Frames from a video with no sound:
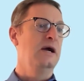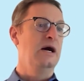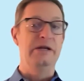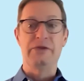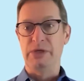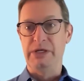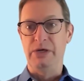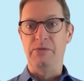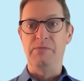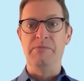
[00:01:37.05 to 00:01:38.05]
another
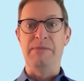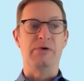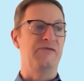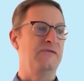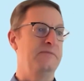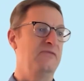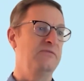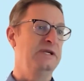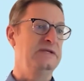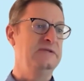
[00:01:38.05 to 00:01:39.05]
EO member from,
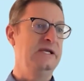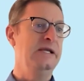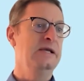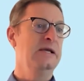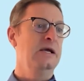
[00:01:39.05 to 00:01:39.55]
from DC,